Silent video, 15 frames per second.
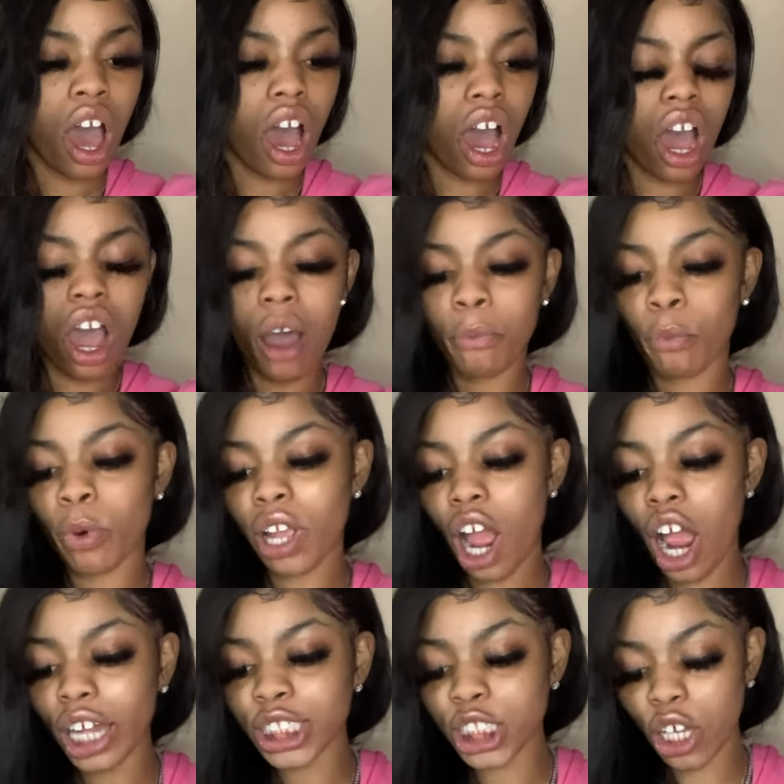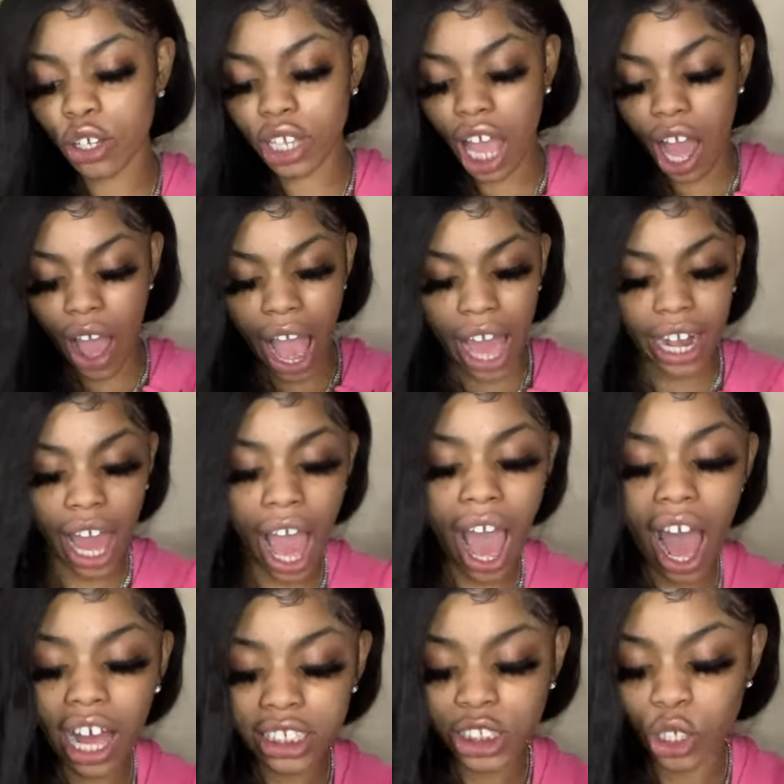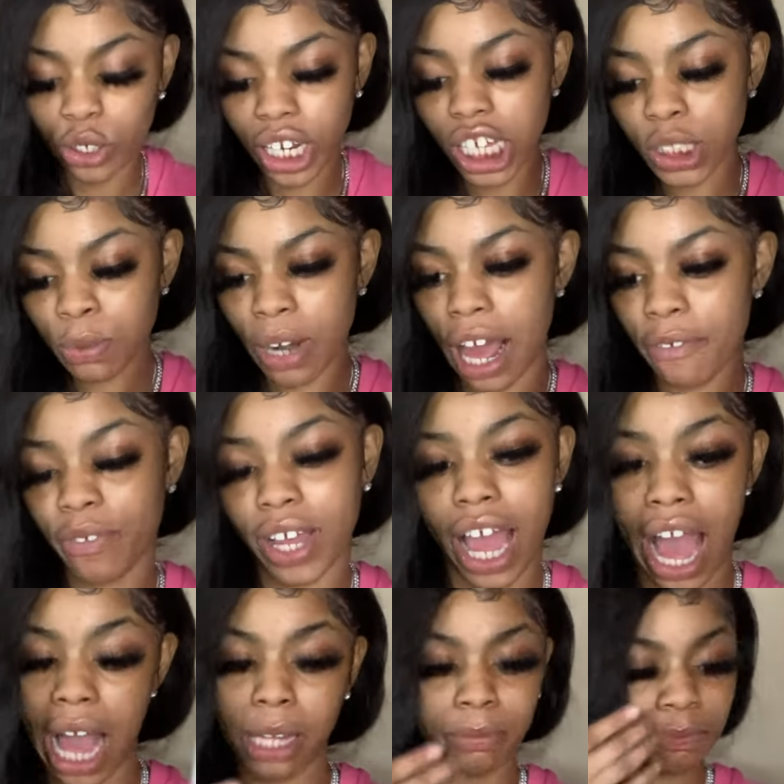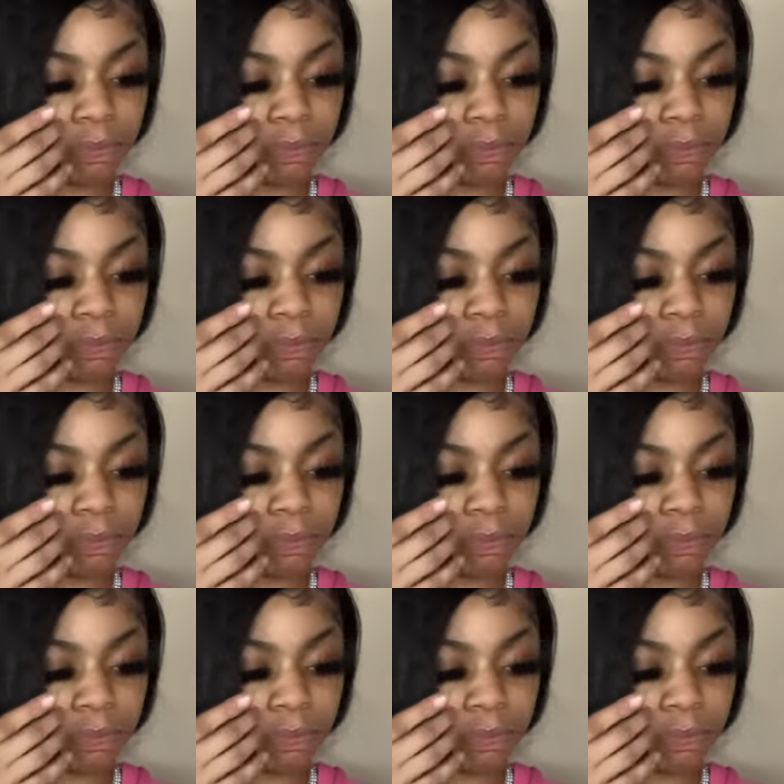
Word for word: Um, we also y'all, I I also that's what I forgot